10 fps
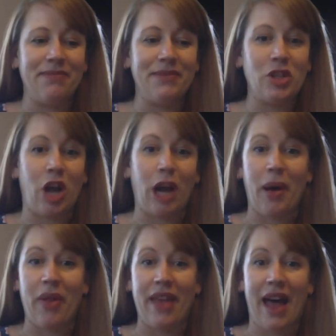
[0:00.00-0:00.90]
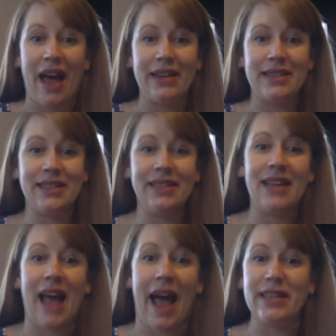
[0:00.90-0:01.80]
talk about that
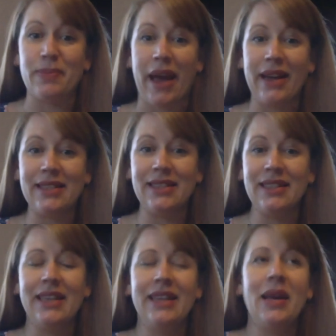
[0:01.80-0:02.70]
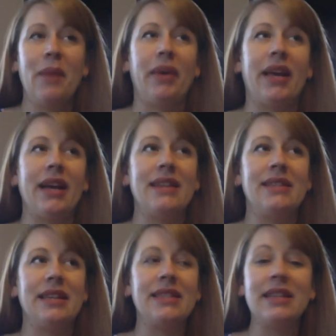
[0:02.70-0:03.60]
aspect because it
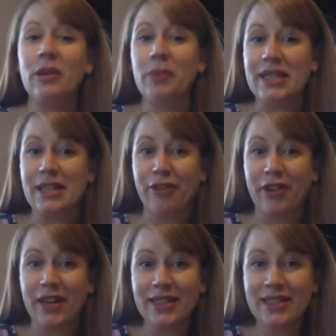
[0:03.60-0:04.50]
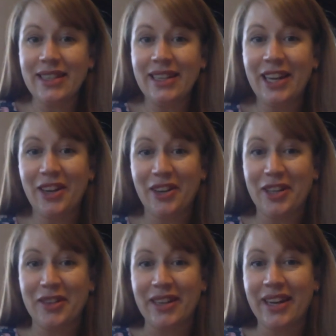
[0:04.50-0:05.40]
is a little bit different here in
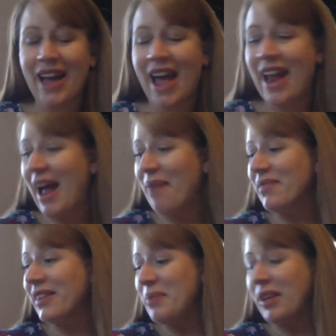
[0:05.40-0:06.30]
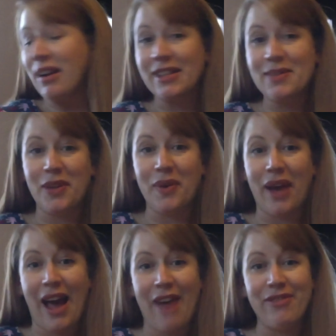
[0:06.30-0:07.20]
Korea, and I'm going to be honest with you, I
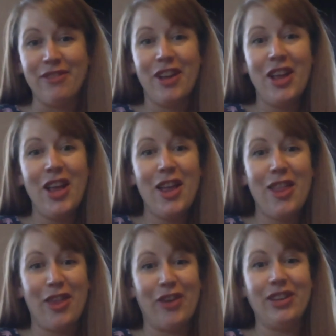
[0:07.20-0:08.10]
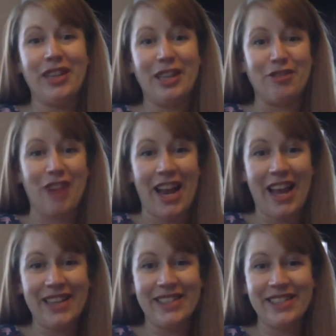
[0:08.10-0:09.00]
haven't thoroughly read
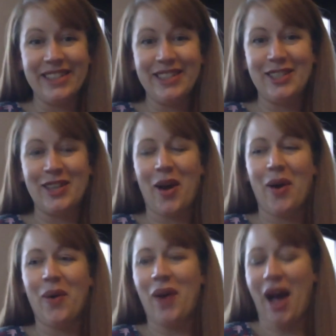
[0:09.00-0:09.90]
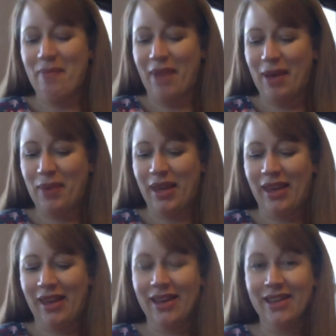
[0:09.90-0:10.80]
it, so I might
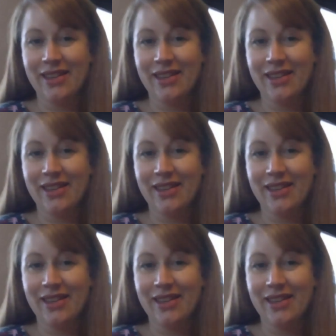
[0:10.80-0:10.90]
be